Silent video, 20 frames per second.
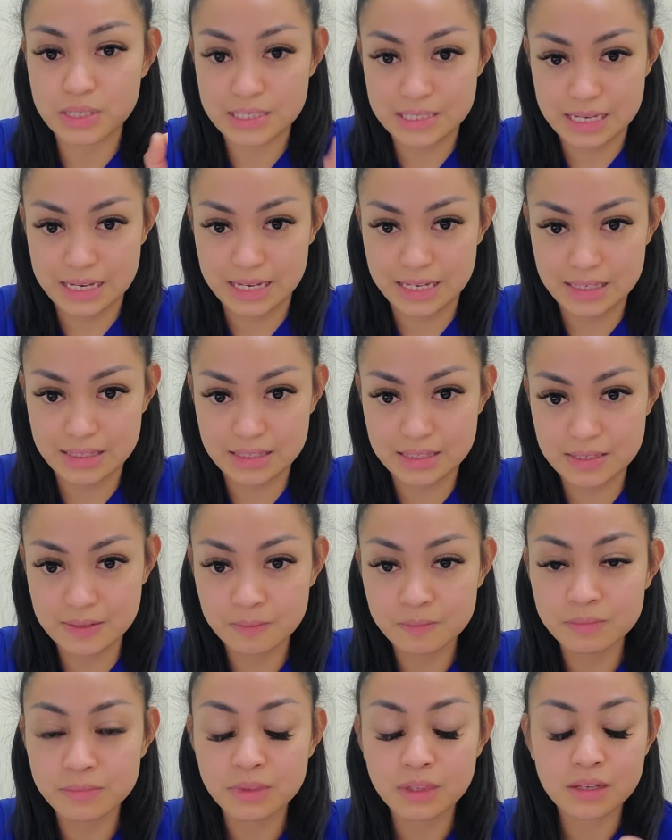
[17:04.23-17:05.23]
seconds.
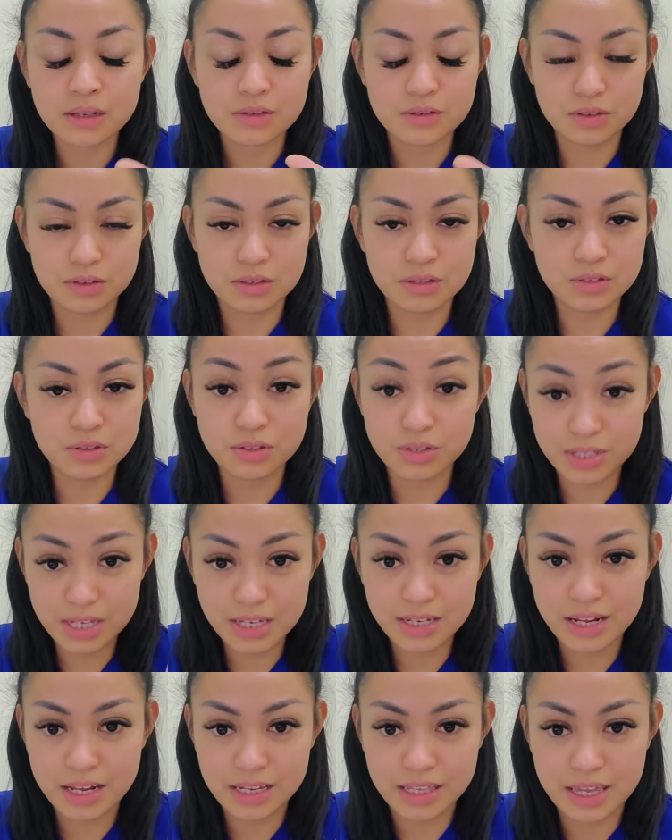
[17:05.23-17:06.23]
So to
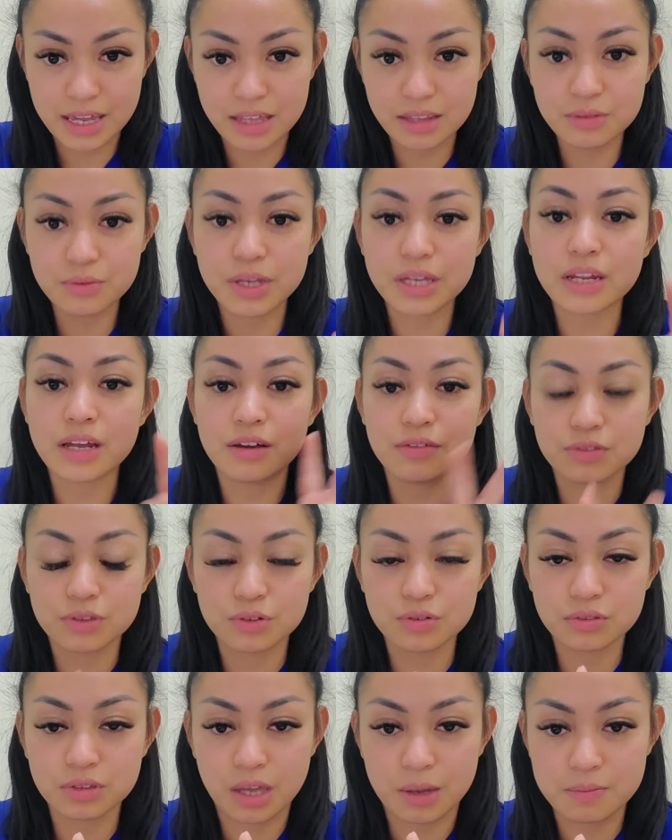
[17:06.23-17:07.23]
say that again, we can have
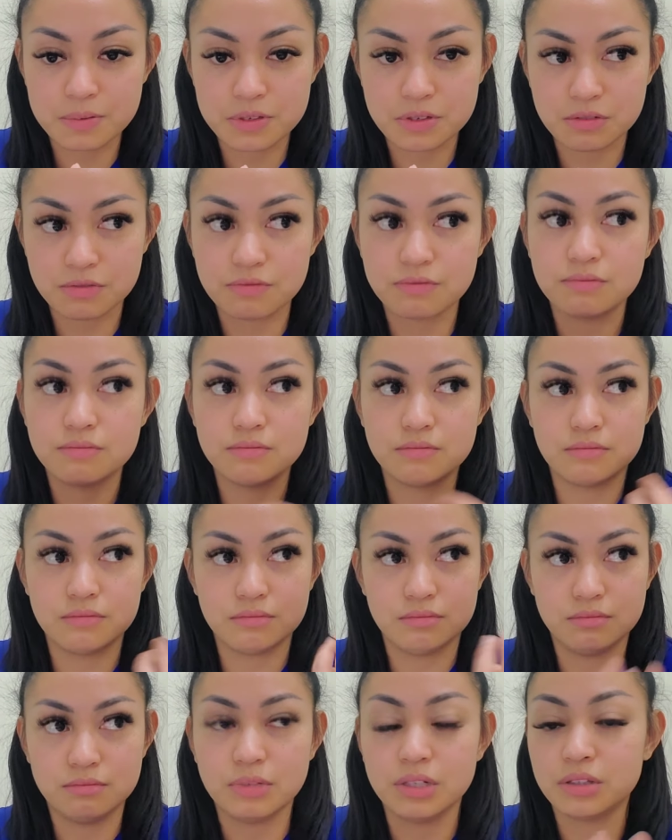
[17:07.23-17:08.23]
2 types of
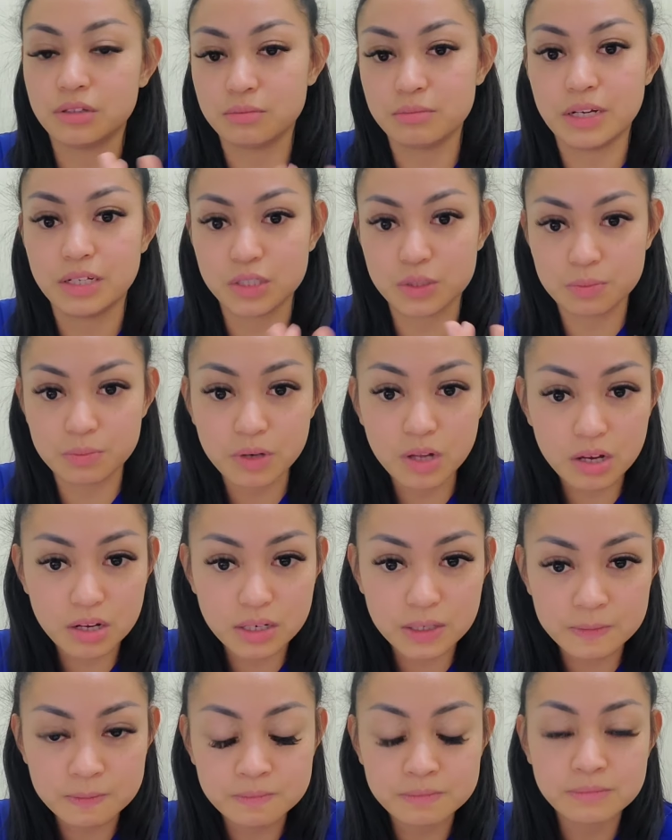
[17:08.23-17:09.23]
bundle branch
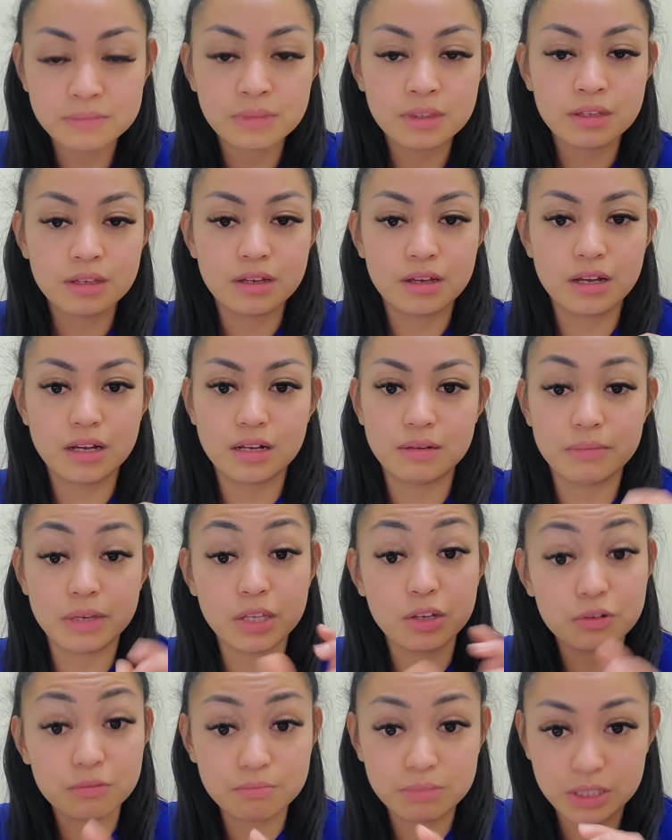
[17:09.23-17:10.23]
block,
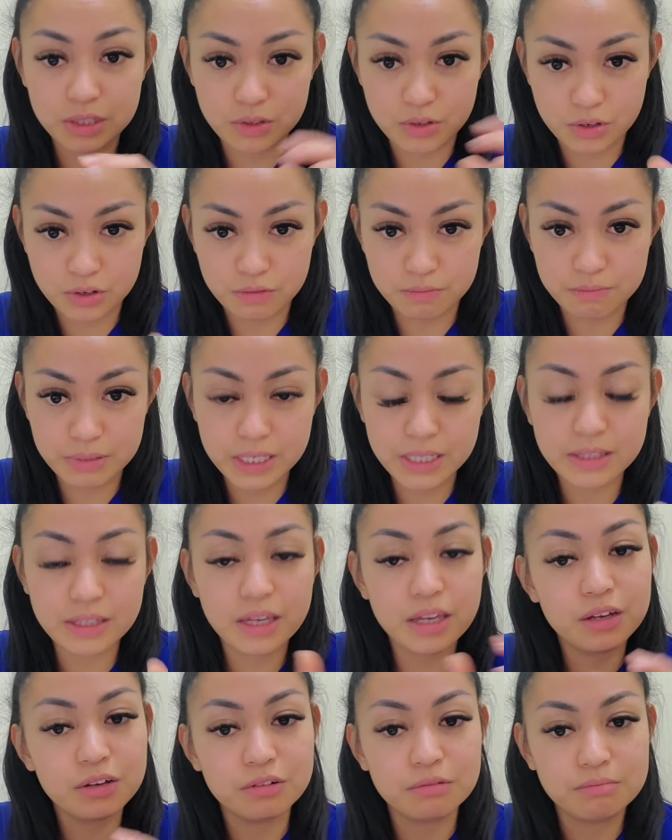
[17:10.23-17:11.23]
incomplete or complete.
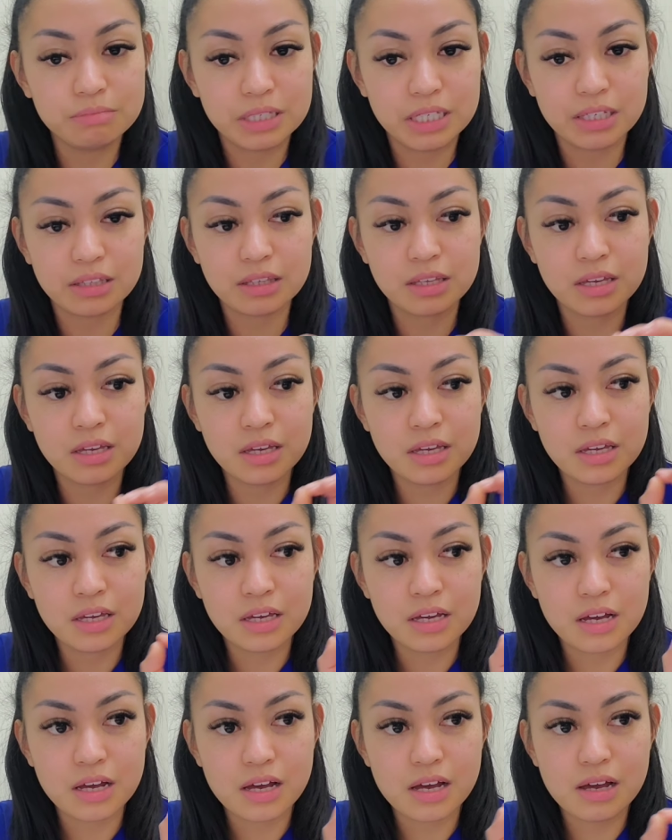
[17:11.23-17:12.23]
Incomplete,
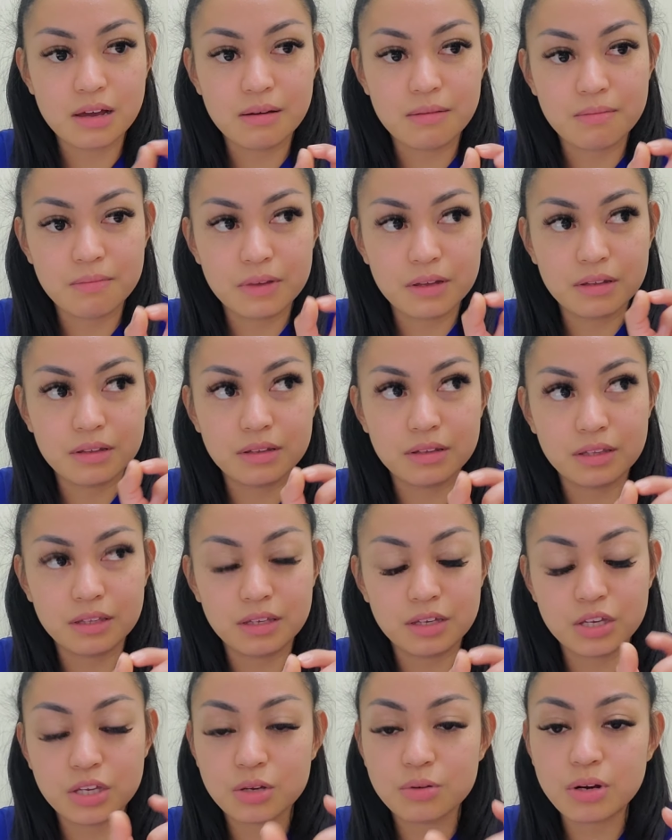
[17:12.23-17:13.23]

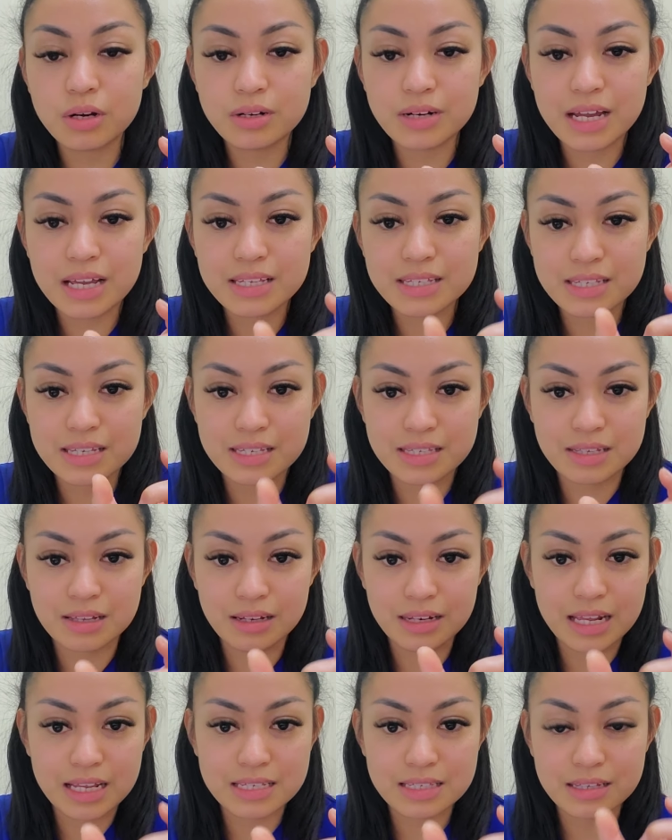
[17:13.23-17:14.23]
the QRS is still
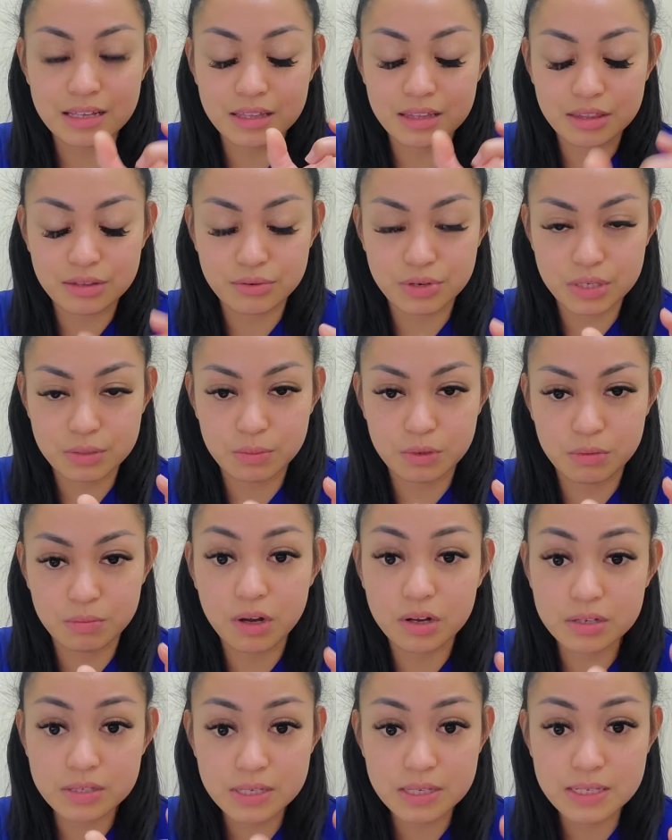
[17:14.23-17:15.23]
less than 3 small
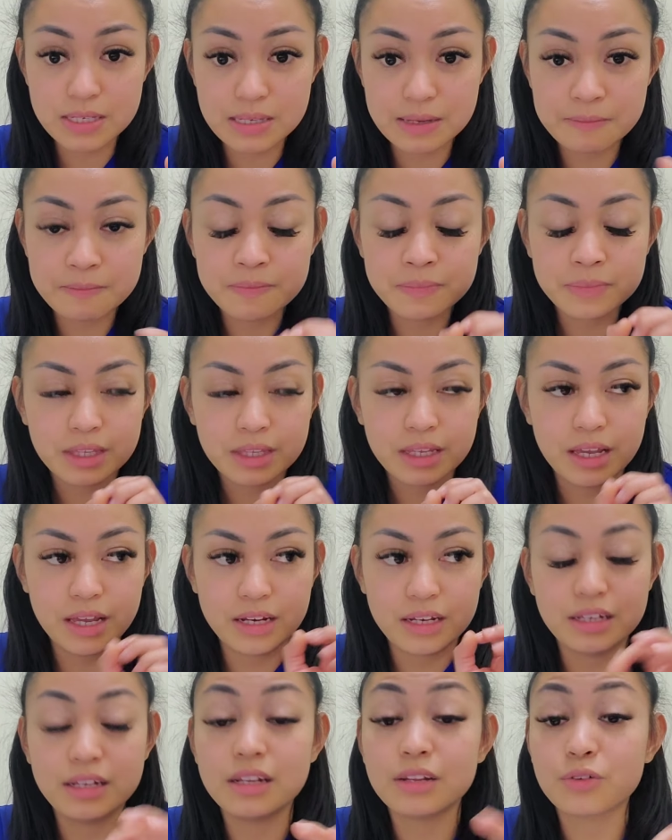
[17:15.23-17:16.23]
boxes,
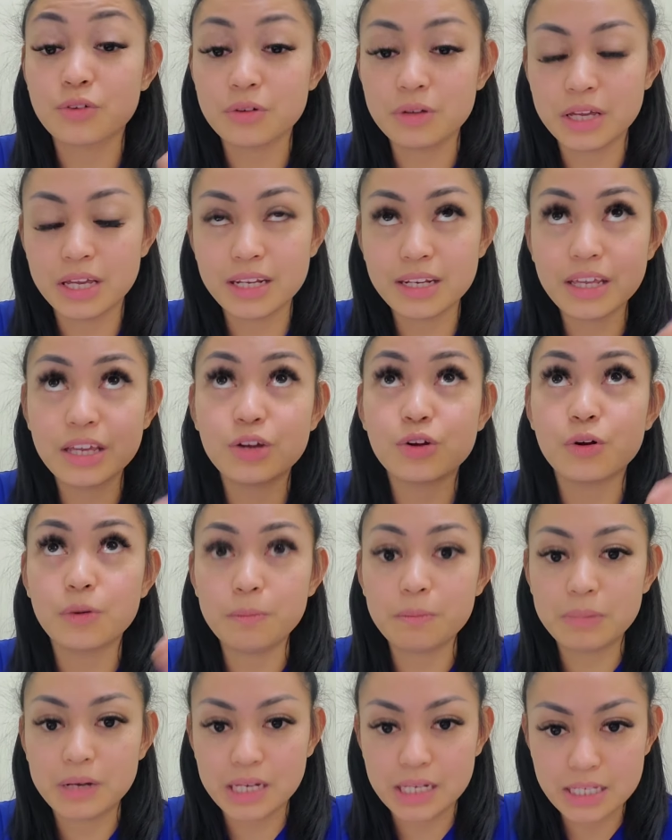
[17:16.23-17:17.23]
and in a
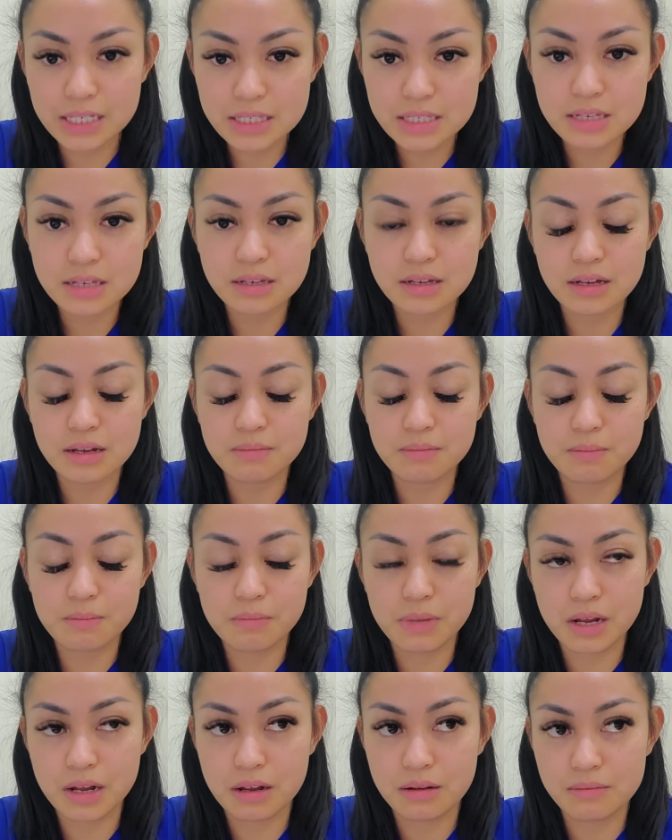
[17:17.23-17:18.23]
complete
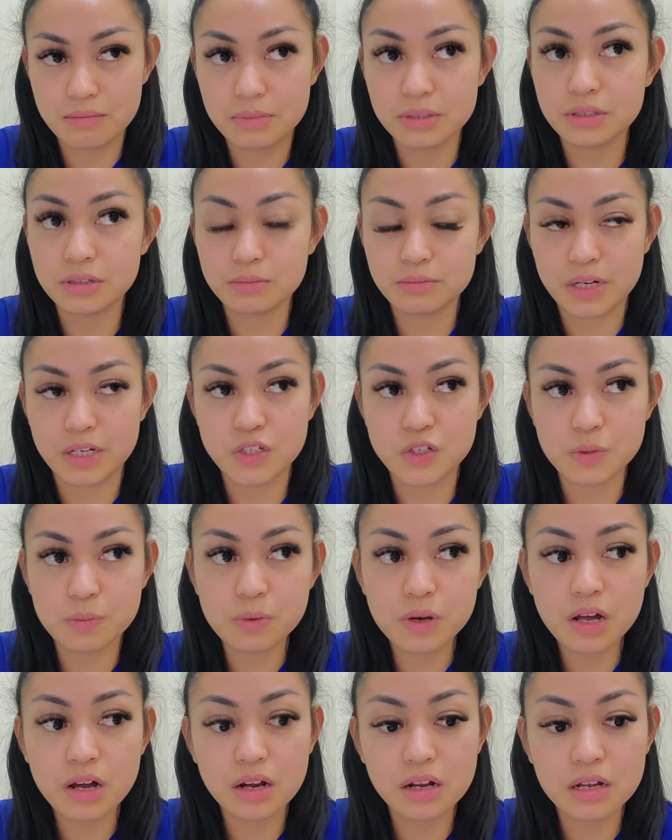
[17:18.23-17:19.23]
bundle branch
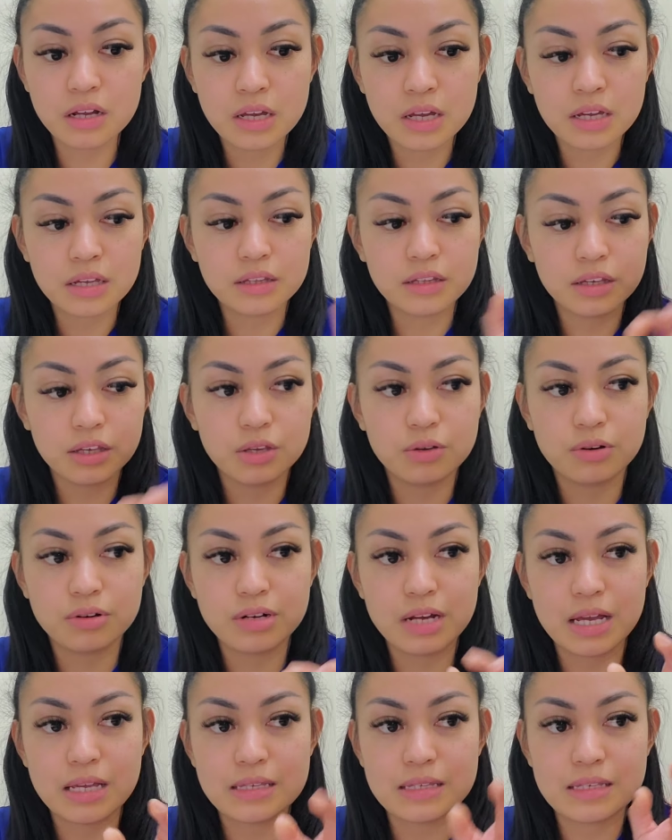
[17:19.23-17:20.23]
block, the
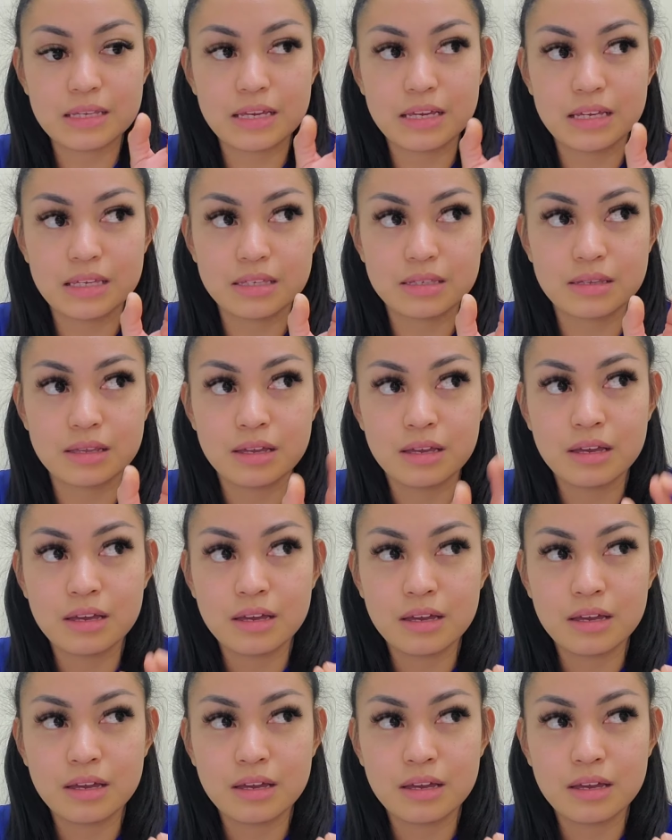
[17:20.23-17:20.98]
QRS is